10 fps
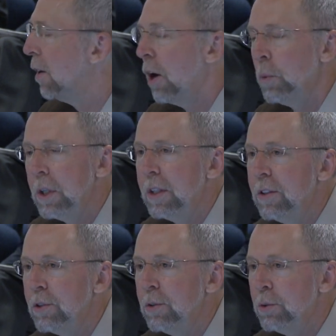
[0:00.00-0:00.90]
are willing
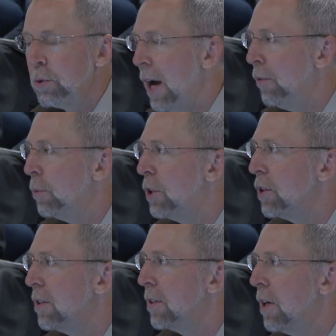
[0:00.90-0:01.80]
to travel, which
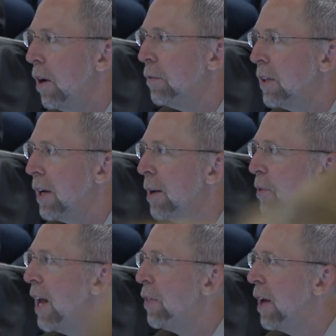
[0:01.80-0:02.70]
is oftentimes
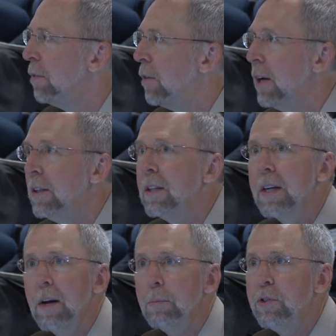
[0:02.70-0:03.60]
not that fun, to
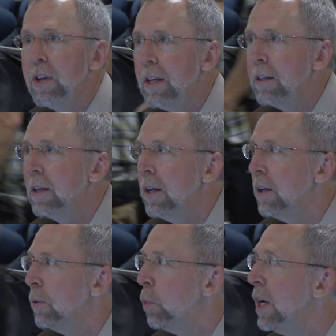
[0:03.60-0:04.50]
come sit in
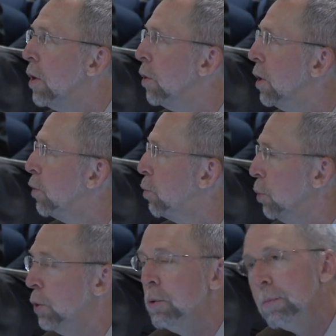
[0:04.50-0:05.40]
a windowless
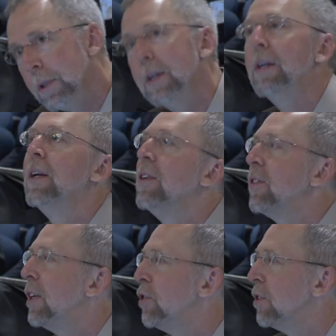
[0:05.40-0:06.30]
room
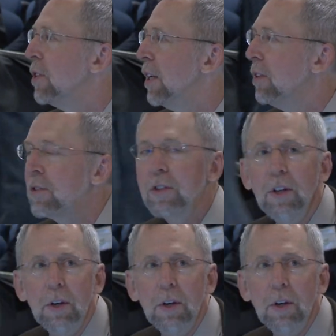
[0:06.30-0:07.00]
such as this,